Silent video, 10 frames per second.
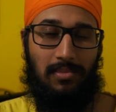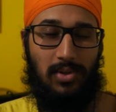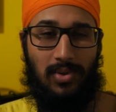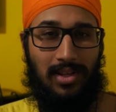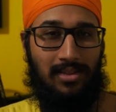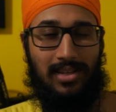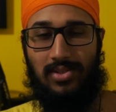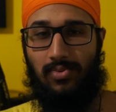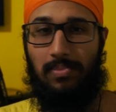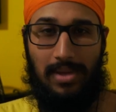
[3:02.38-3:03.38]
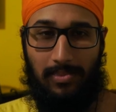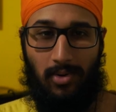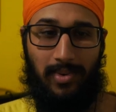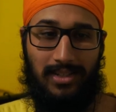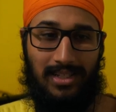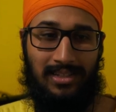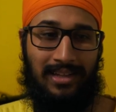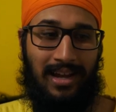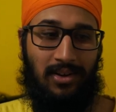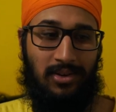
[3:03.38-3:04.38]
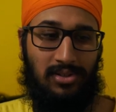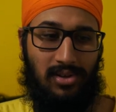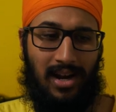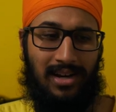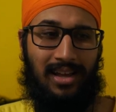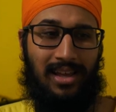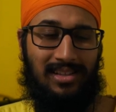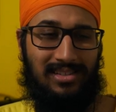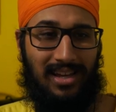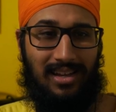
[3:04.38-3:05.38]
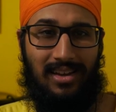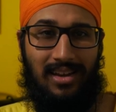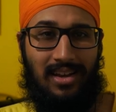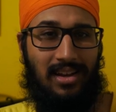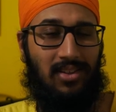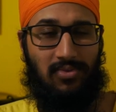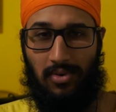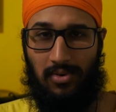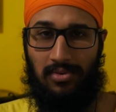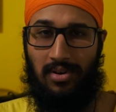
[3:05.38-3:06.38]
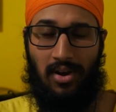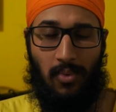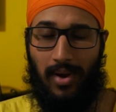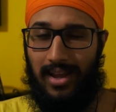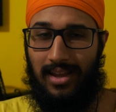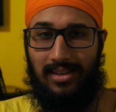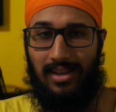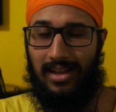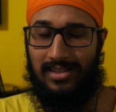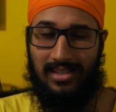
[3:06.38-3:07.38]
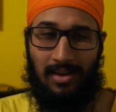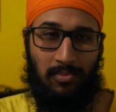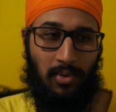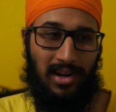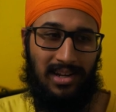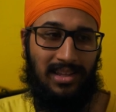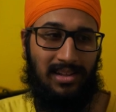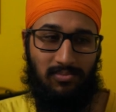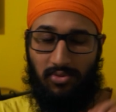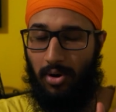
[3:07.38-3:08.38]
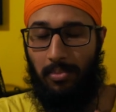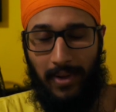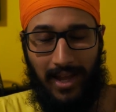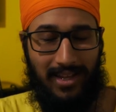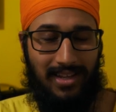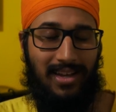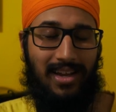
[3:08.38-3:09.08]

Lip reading: between these three people, but then that also kind of gets like thrown away at some point and then brought back.